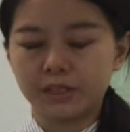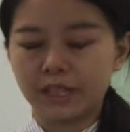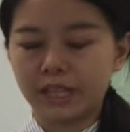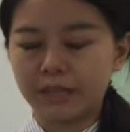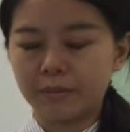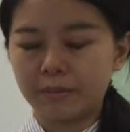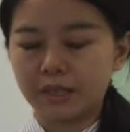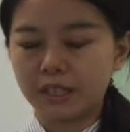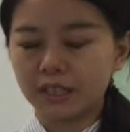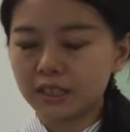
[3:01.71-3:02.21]

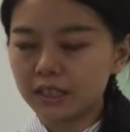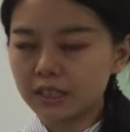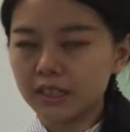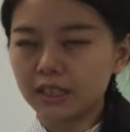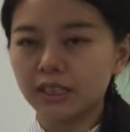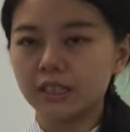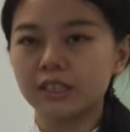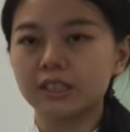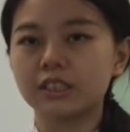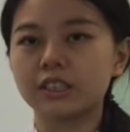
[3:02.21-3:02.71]
climate,
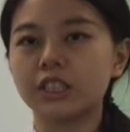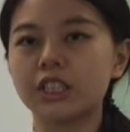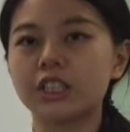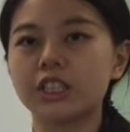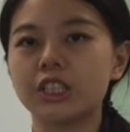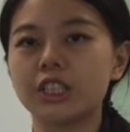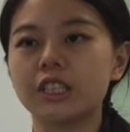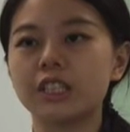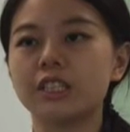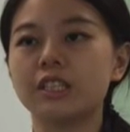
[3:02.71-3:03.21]
such
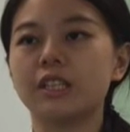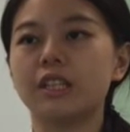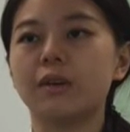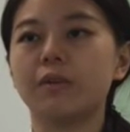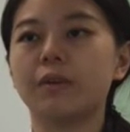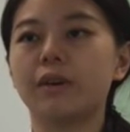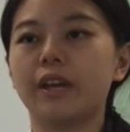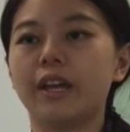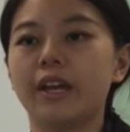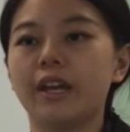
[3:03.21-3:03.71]
as they
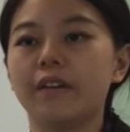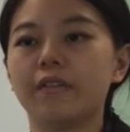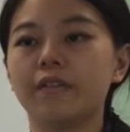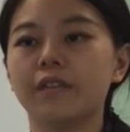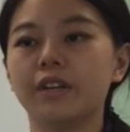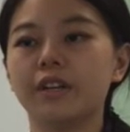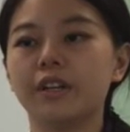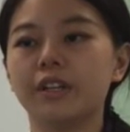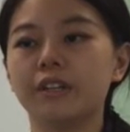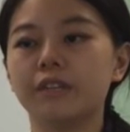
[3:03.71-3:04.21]
will have
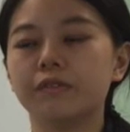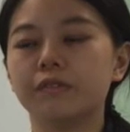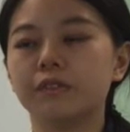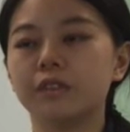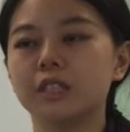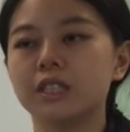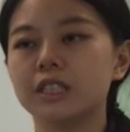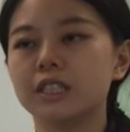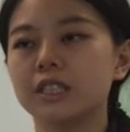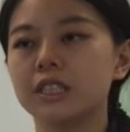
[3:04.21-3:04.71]

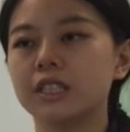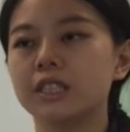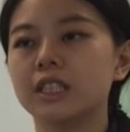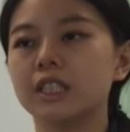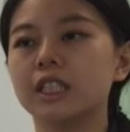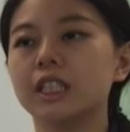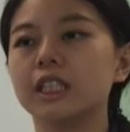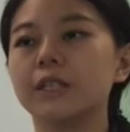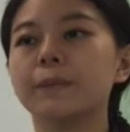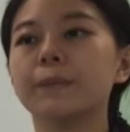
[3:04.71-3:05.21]
influence
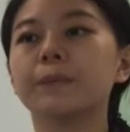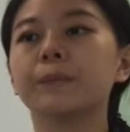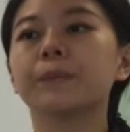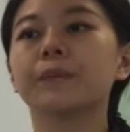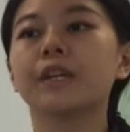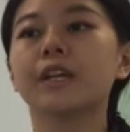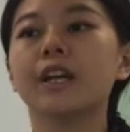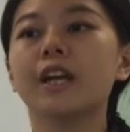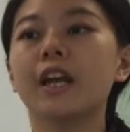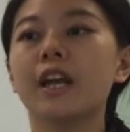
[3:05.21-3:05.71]
the
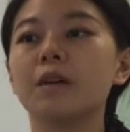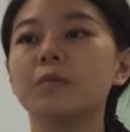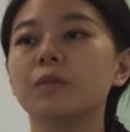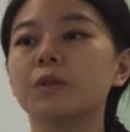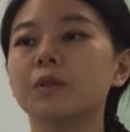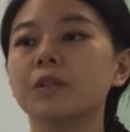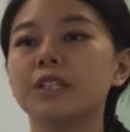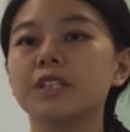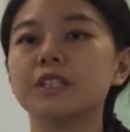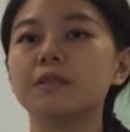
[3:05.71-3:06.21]

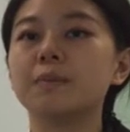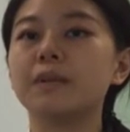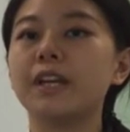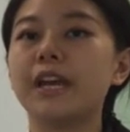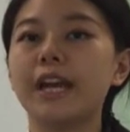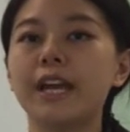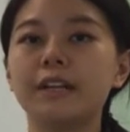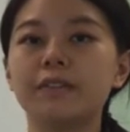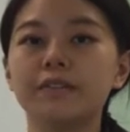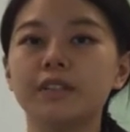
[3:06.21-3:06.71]
employees'
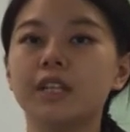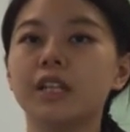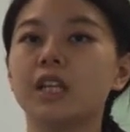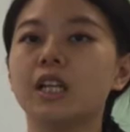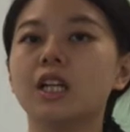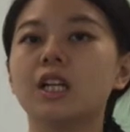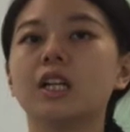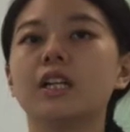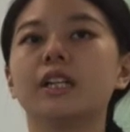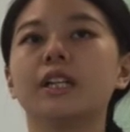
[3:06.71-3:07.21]

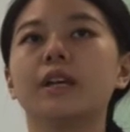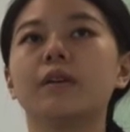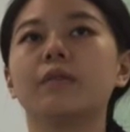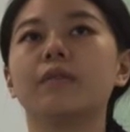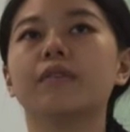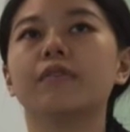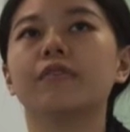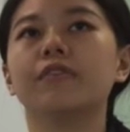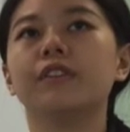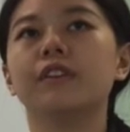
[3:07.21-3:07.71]
behavior. They
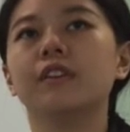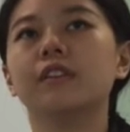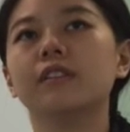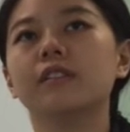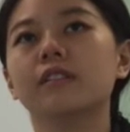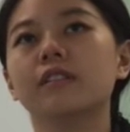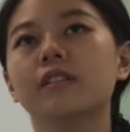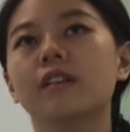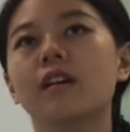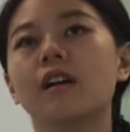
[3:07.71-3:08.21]
will feel
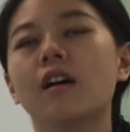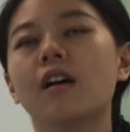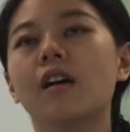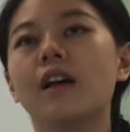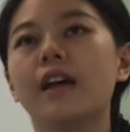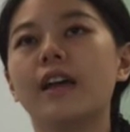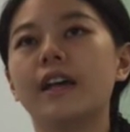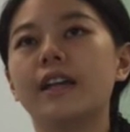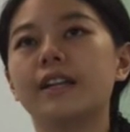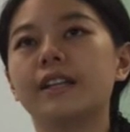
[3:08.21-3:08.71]

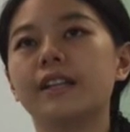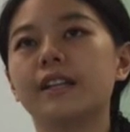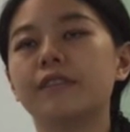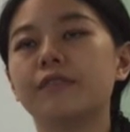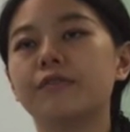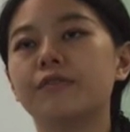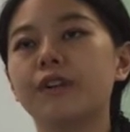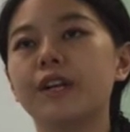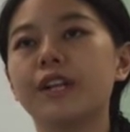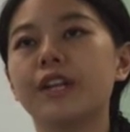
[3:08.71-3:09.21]
and
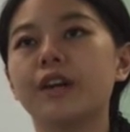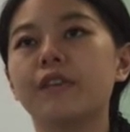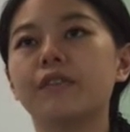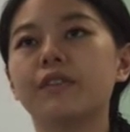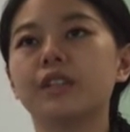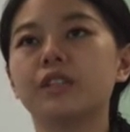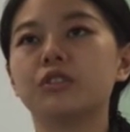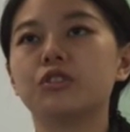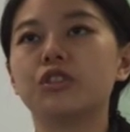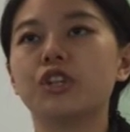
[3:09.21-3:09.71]
afraid of
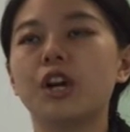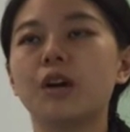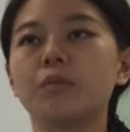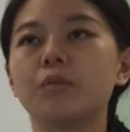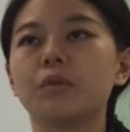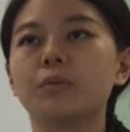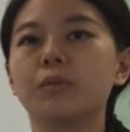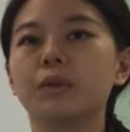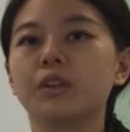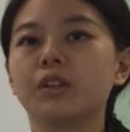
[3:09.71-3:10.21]
their job
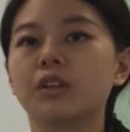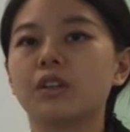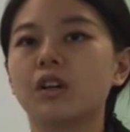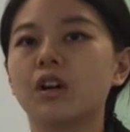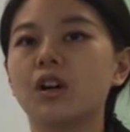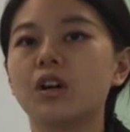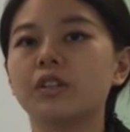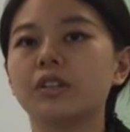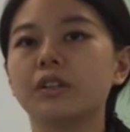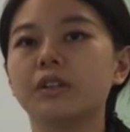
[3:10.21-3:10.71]
will be
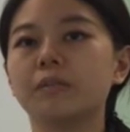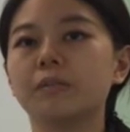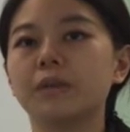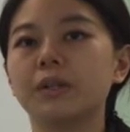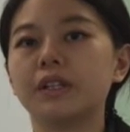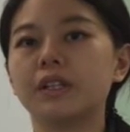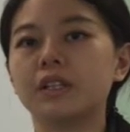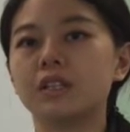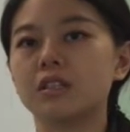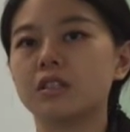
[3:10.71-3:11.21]
called on
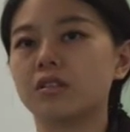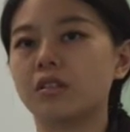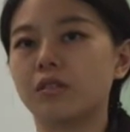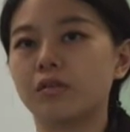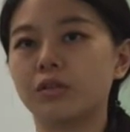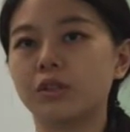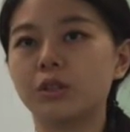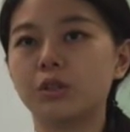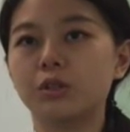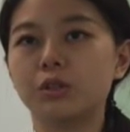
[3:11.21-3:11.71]
because
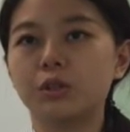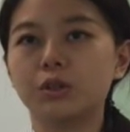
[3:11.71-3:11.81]
of the